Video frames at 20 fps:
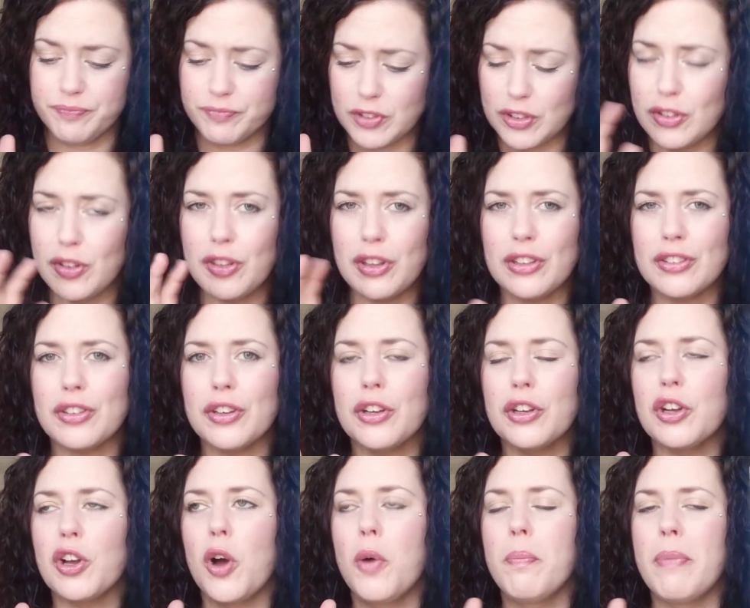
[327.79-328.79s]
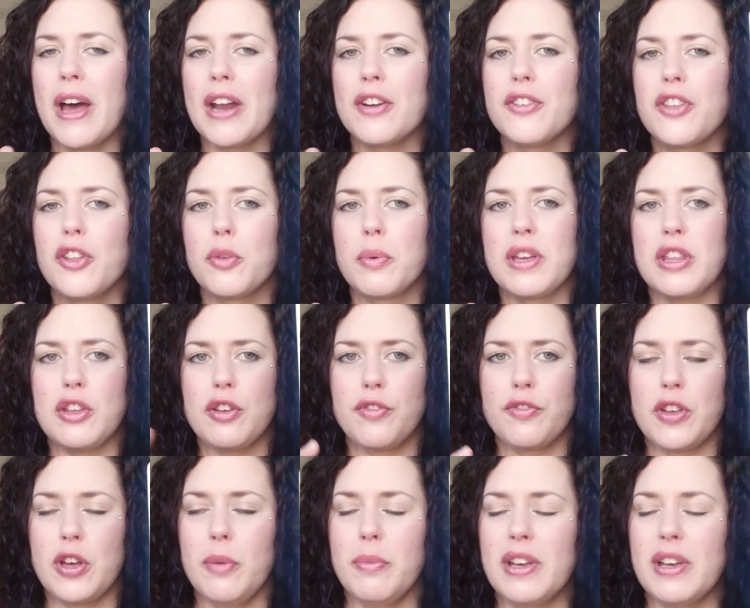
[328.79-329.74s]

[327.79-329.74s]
So things are going to go better than the way you feel,